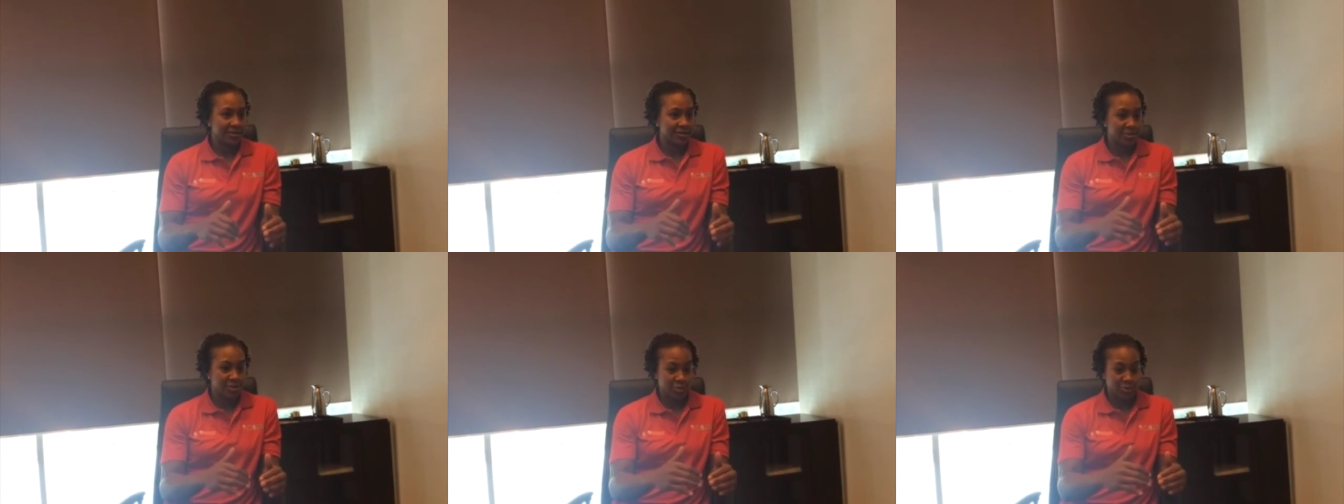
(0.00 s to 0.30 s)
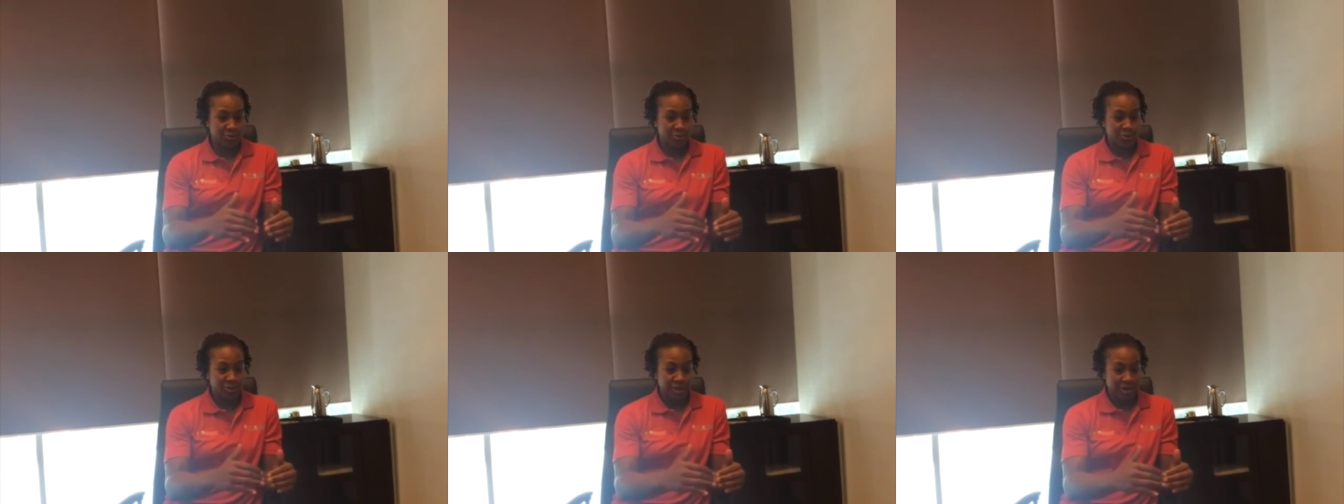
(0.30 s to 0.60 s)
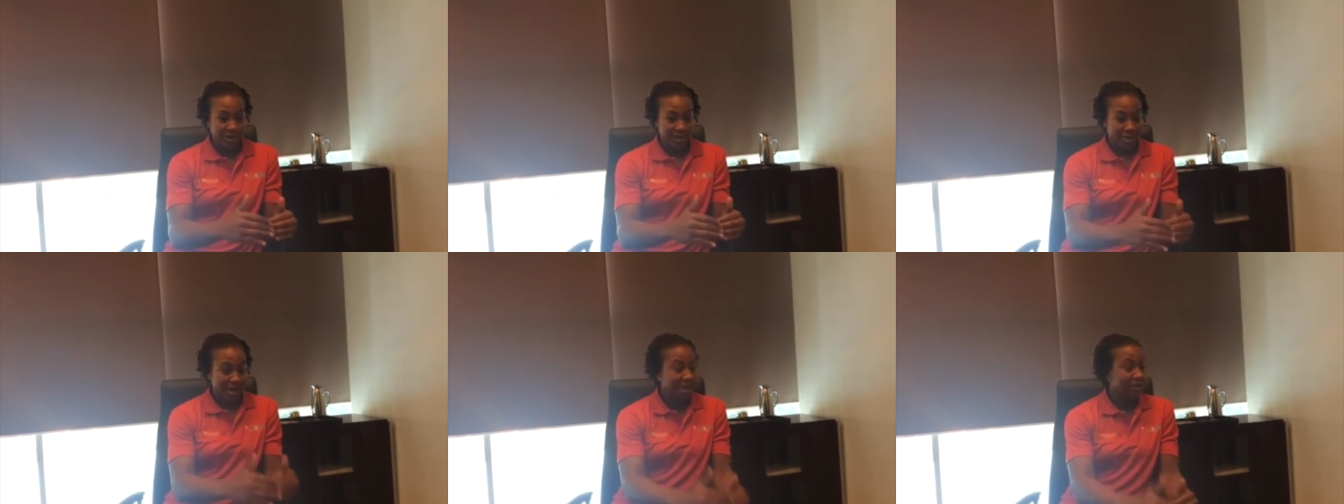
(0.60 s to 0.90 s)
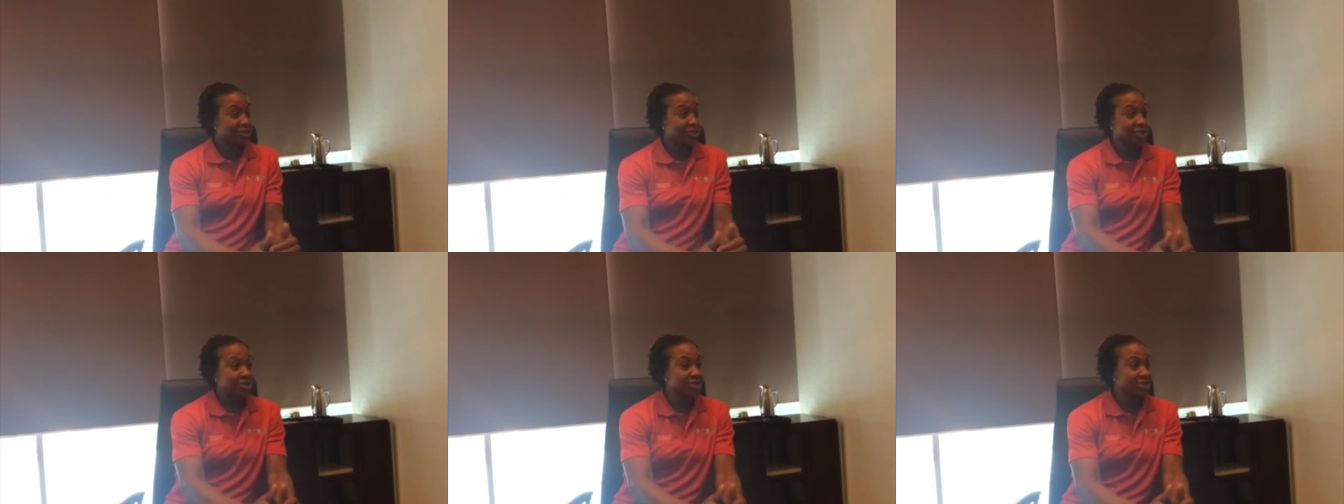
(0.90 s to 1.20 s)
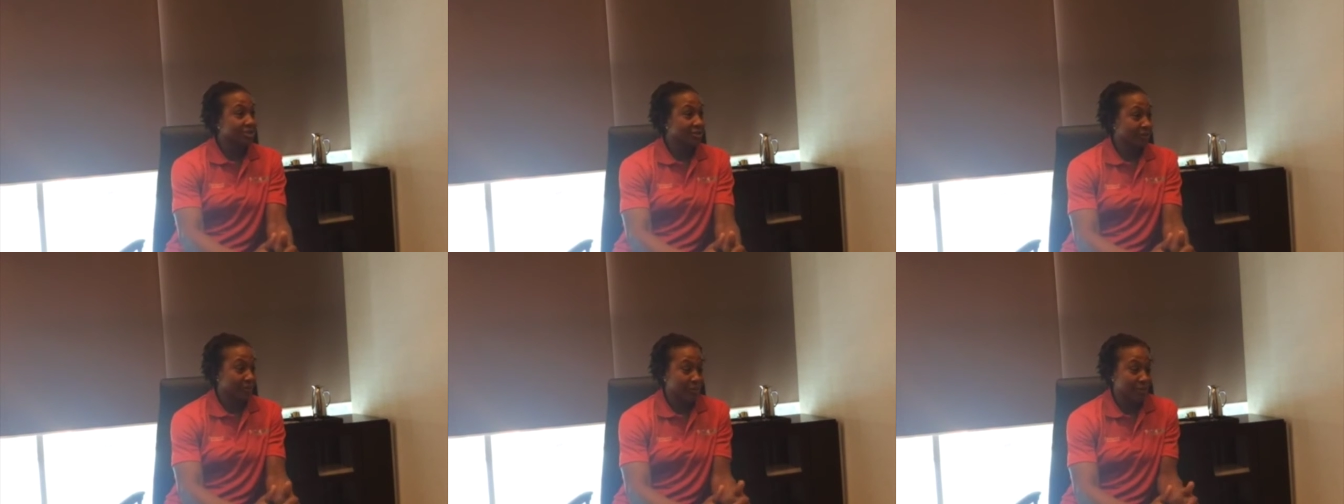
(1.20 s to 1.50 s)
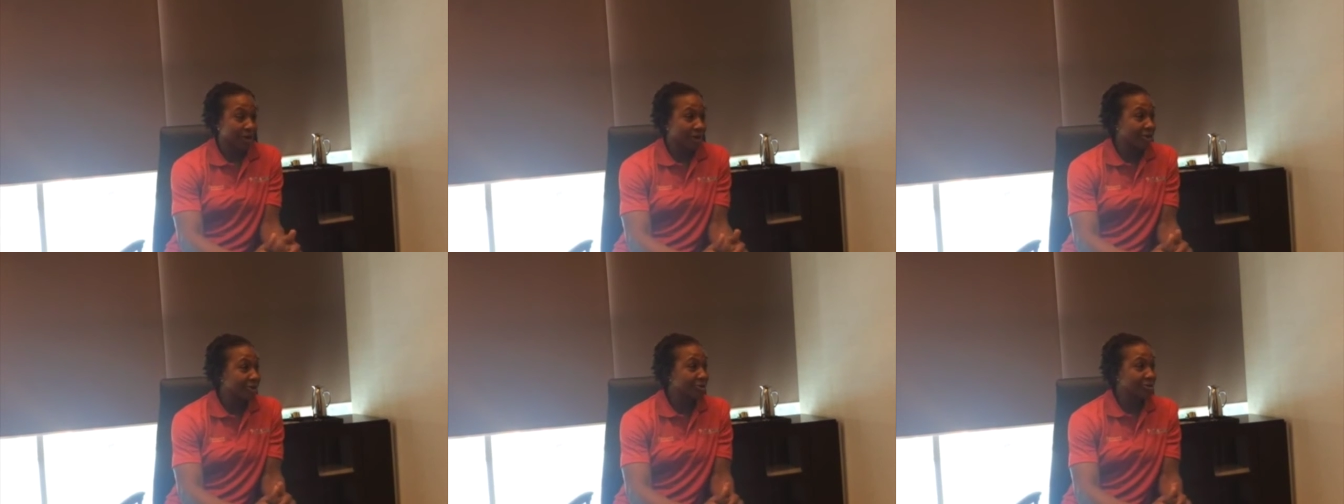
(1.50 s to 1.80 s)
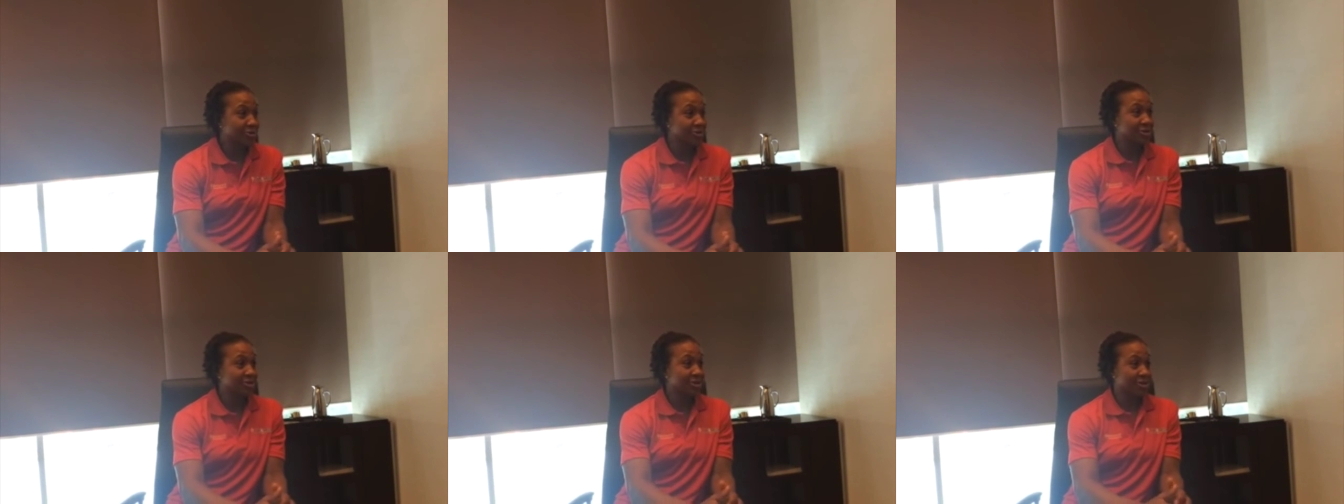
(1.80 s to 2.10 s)
So not just the
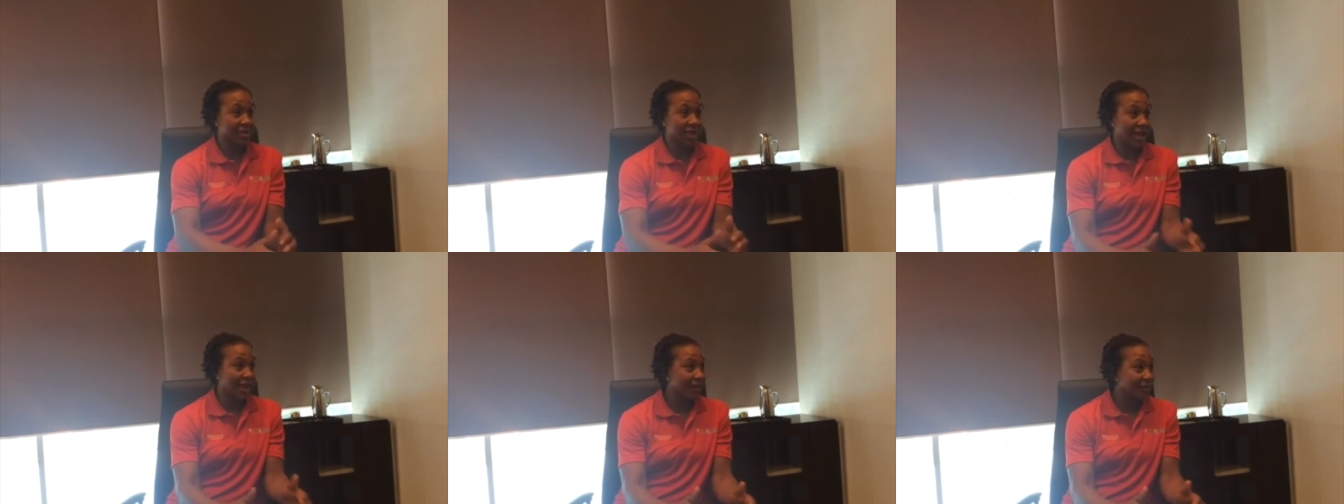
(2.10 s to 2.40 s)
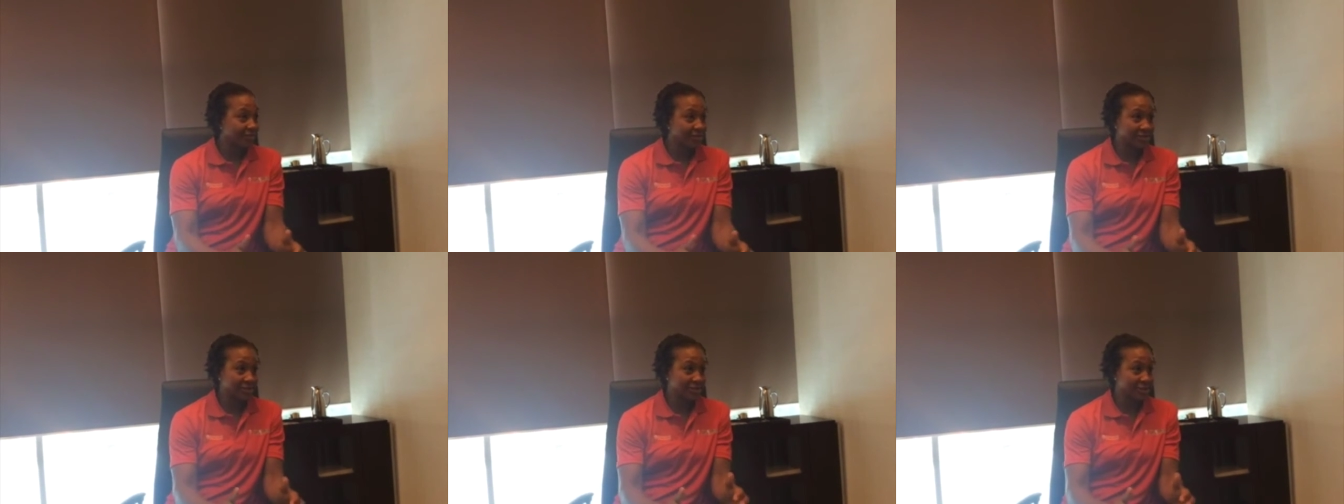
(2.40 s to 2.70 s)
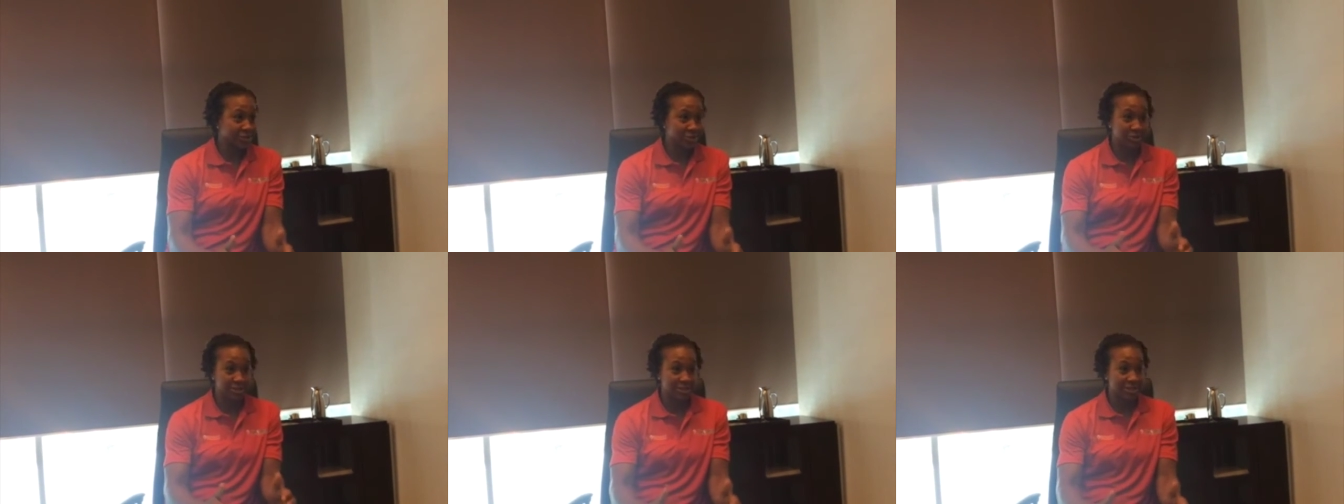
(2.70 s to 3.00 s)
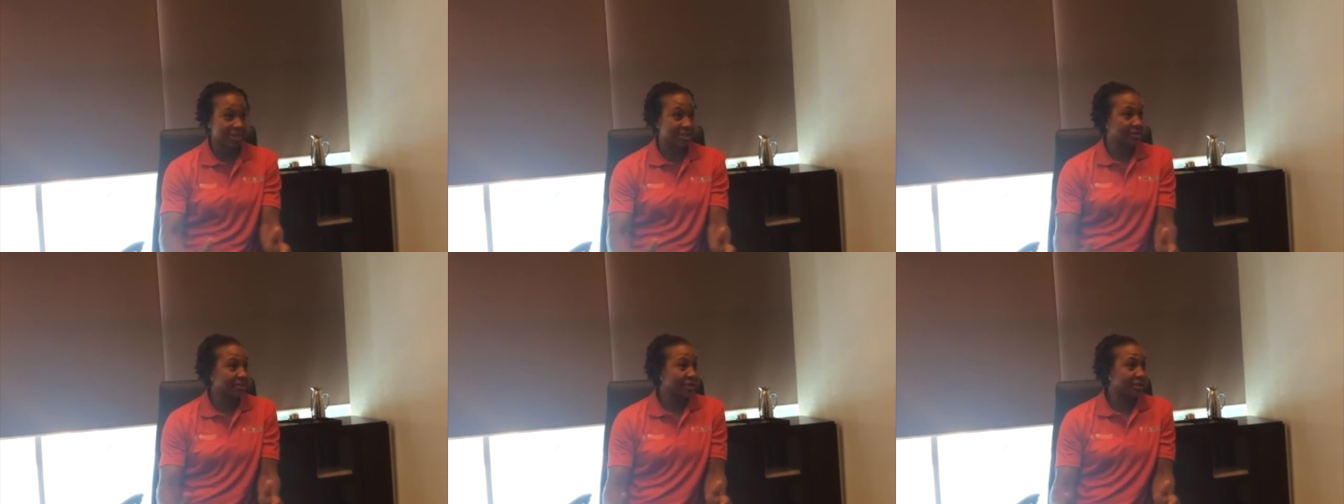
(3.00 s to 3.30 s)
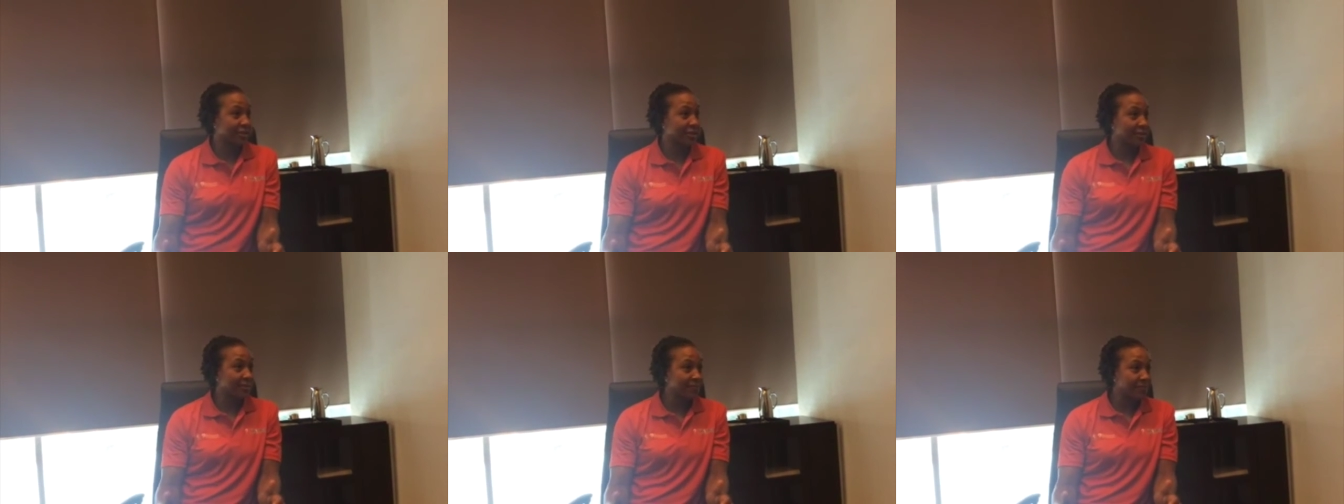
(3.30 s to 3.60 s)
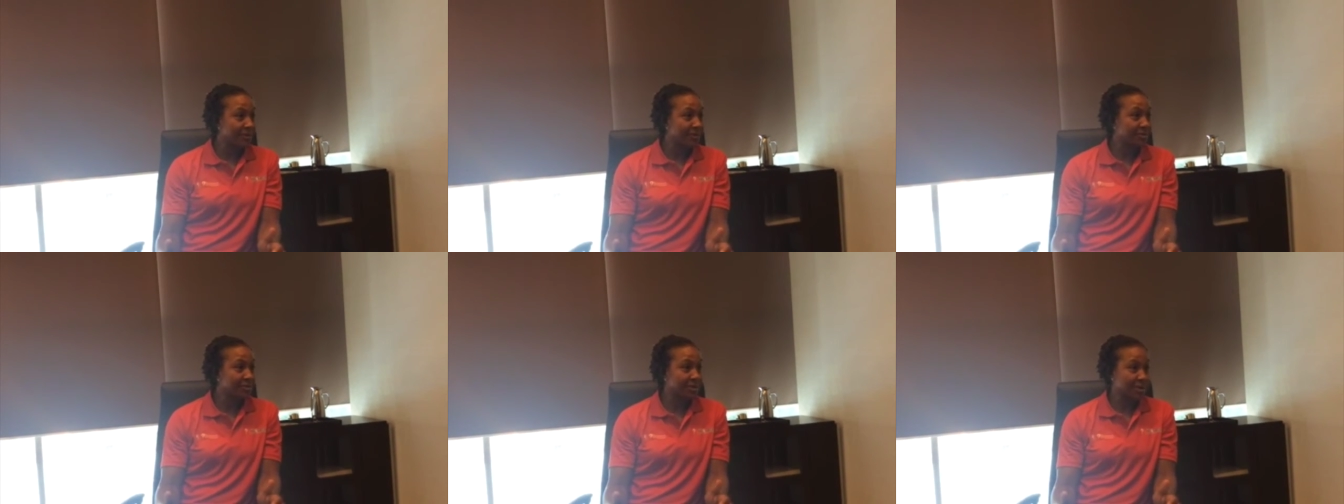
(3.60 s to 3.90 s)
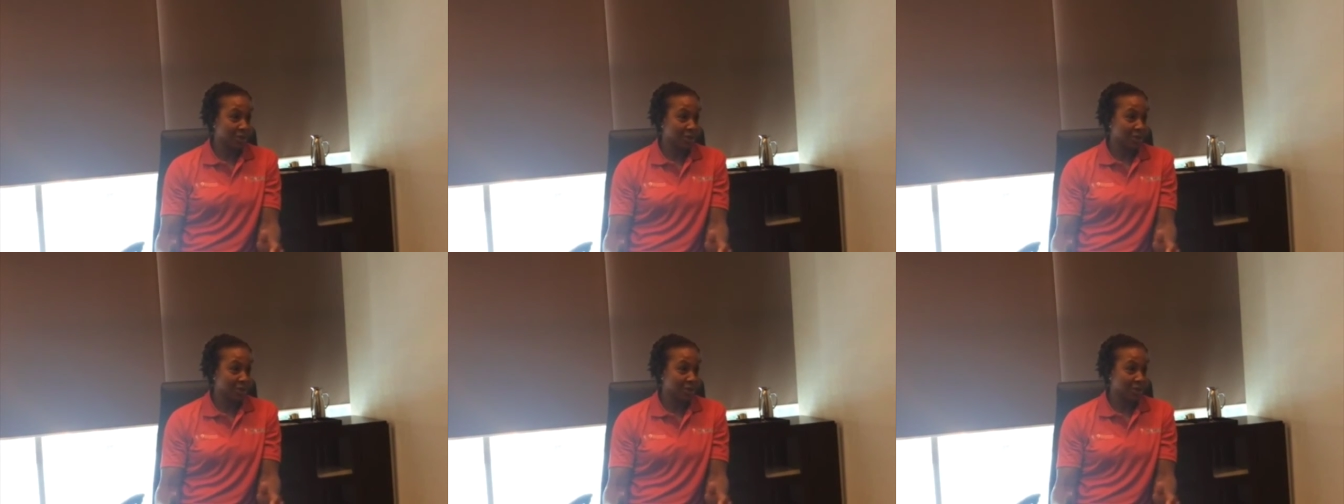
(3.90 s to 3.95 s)
players and the athletes that you see at the Olympics,